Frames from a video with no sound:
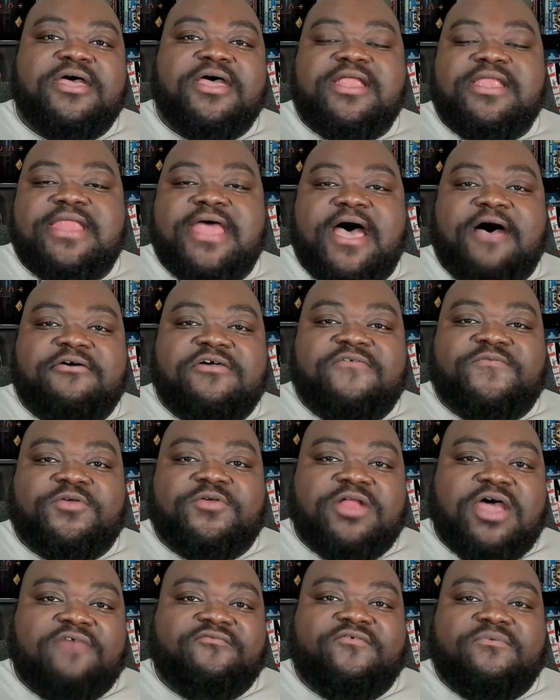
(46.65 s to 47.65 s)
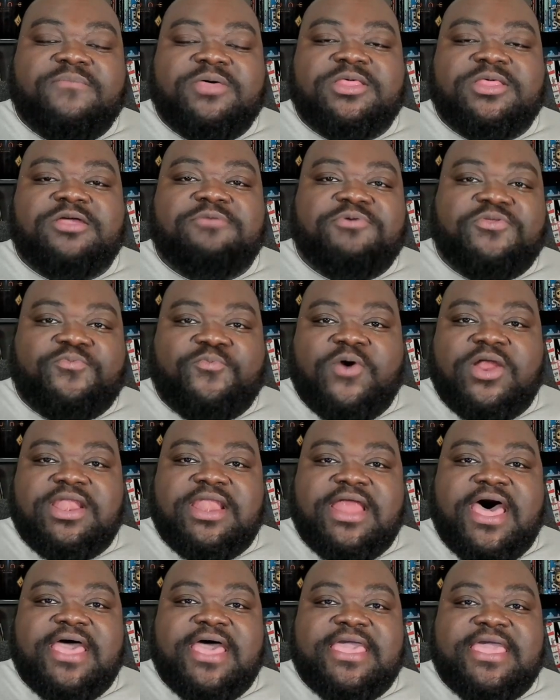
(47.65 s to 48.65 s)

Now, if you're not familiar with Whatnot,